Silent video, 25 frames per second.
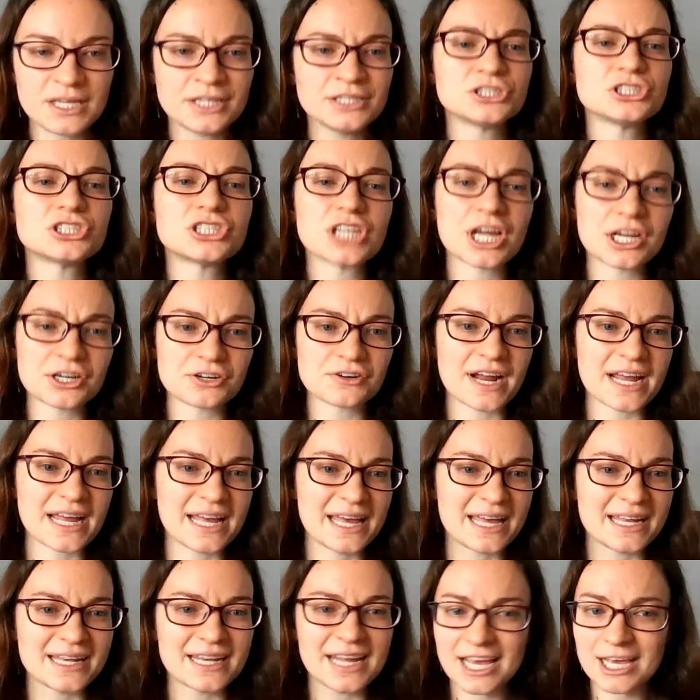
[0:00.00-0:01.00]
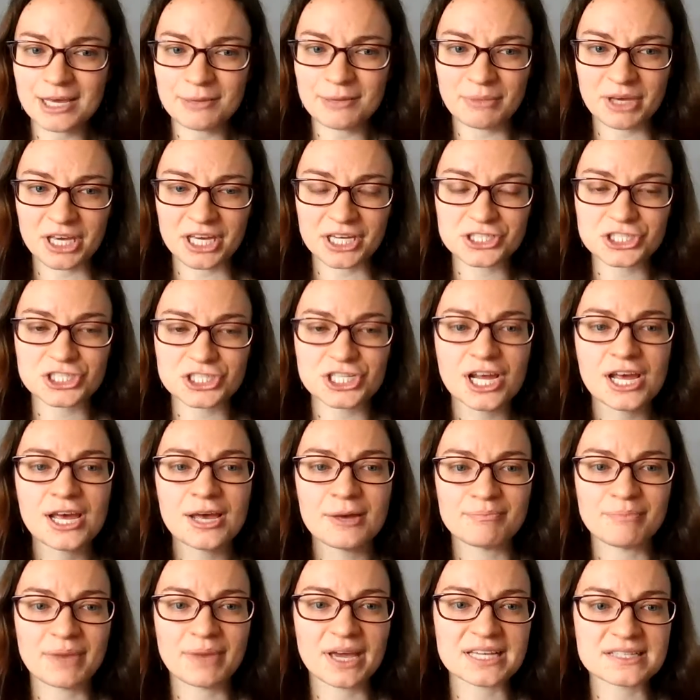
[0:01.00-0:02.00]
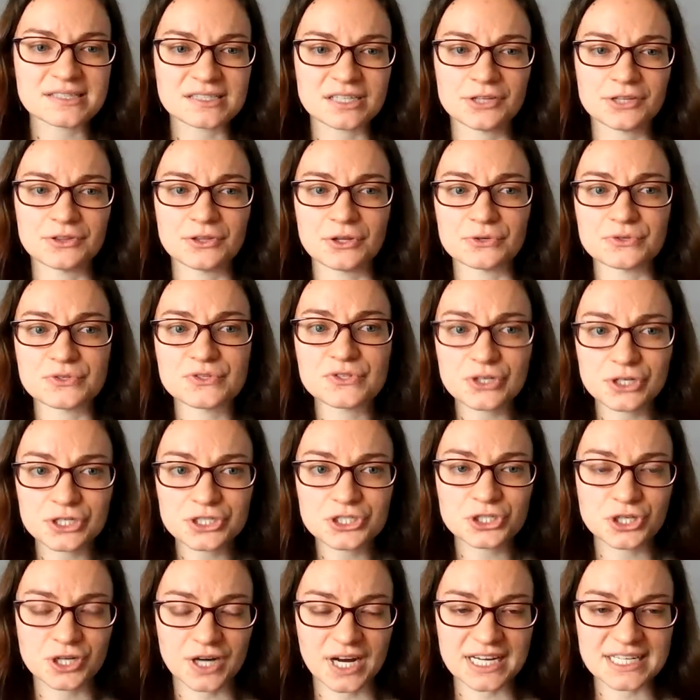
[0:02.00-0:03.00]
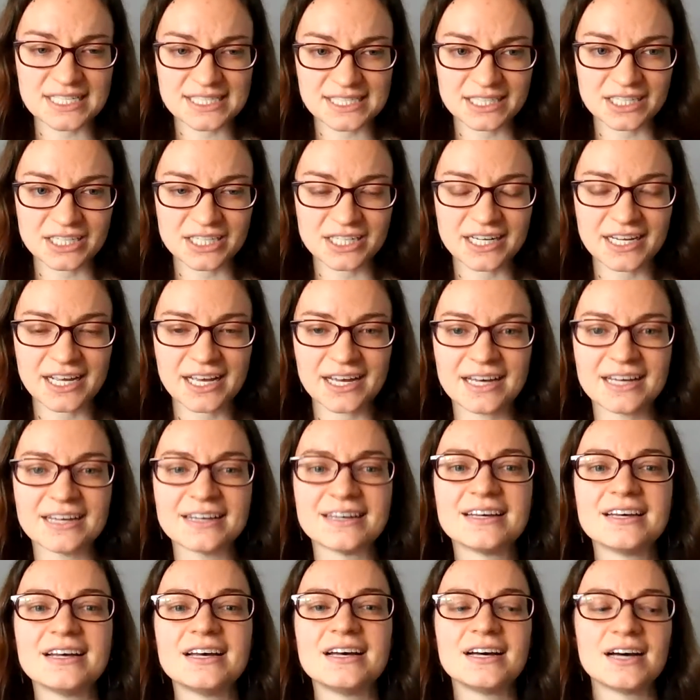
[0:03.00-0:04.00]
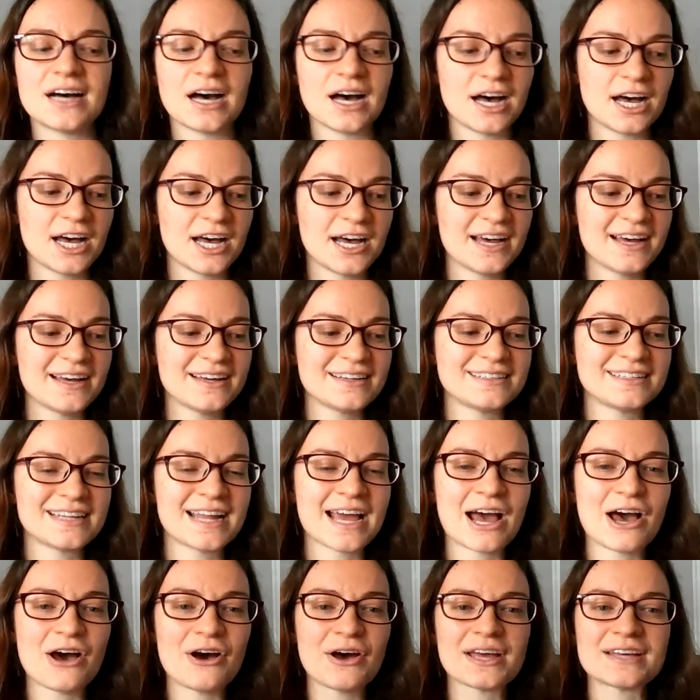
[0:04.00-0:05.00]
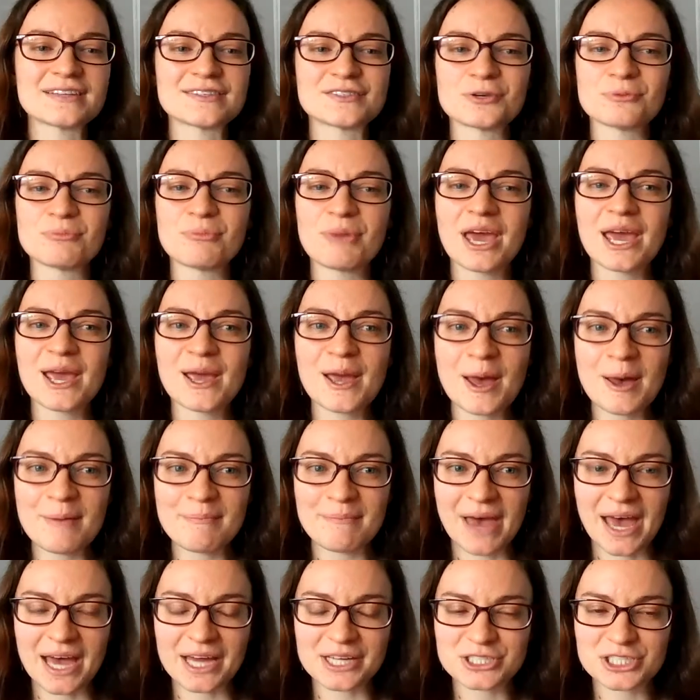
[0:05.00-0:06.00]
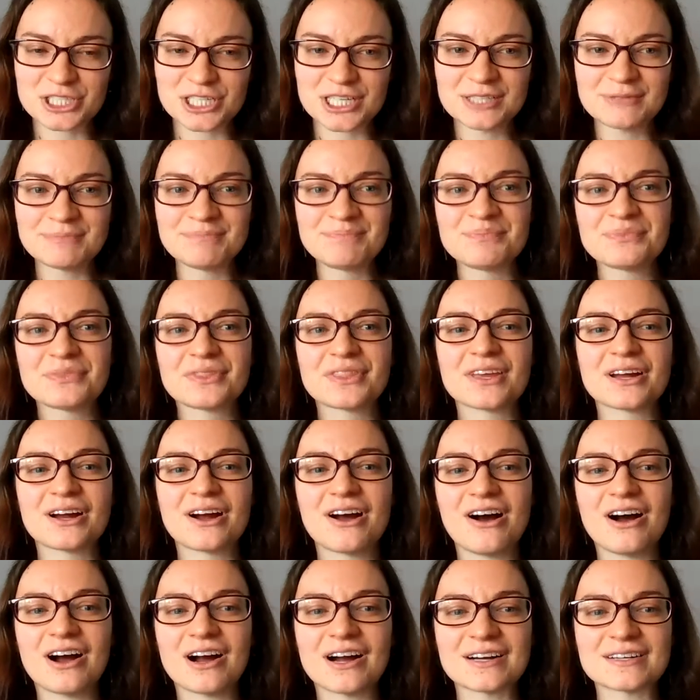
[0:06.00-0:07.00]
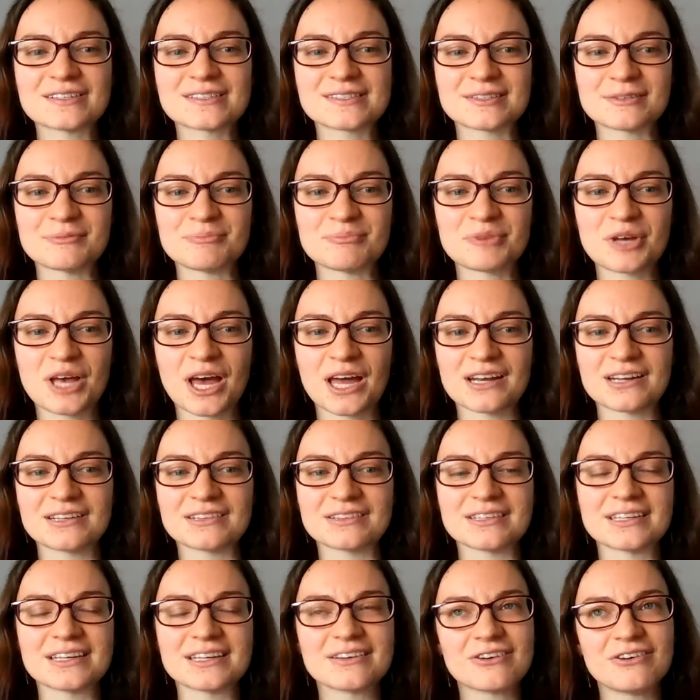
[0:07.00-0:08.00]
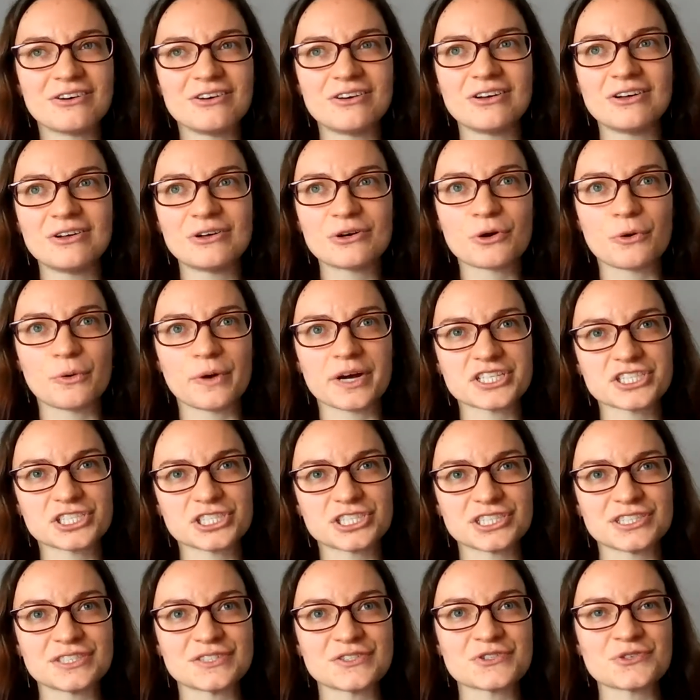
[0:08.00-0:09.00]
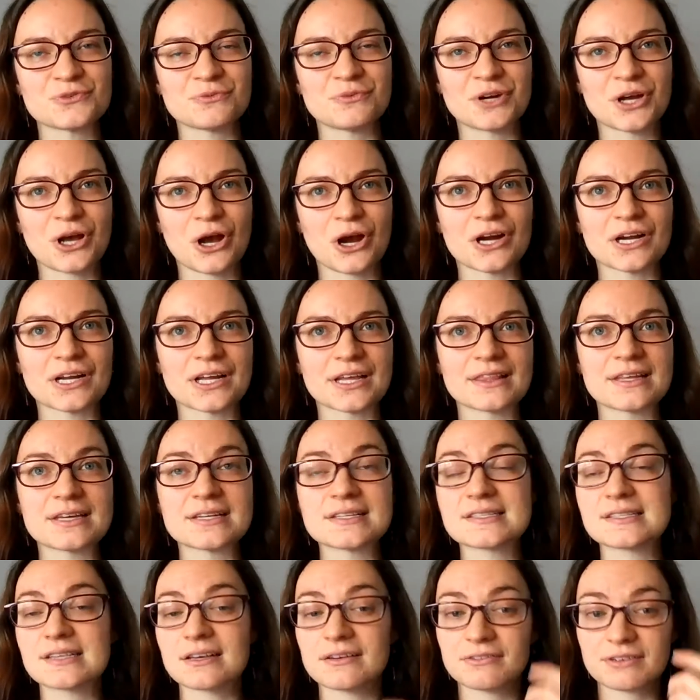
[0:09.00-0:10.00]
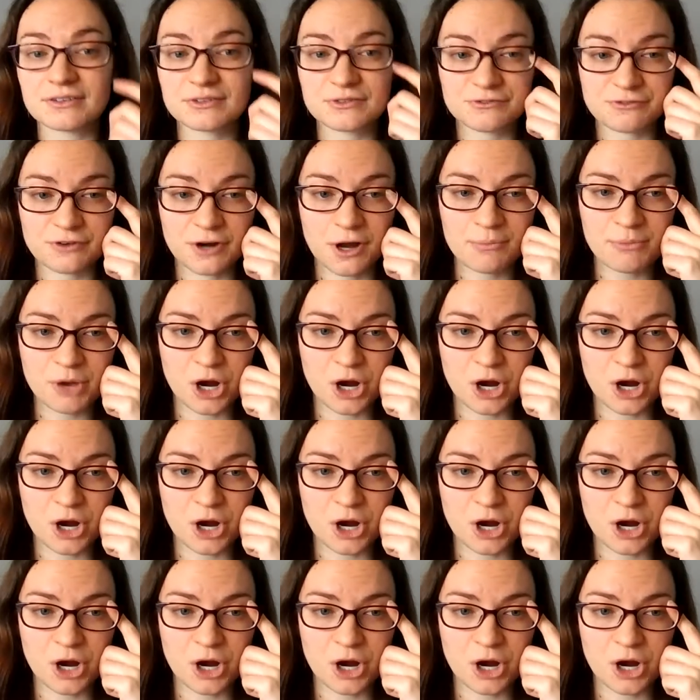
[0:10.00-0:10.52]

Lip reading: generate an image based on those search criteria. Now, as you may imagine, there are some kind of legal questions regarding this from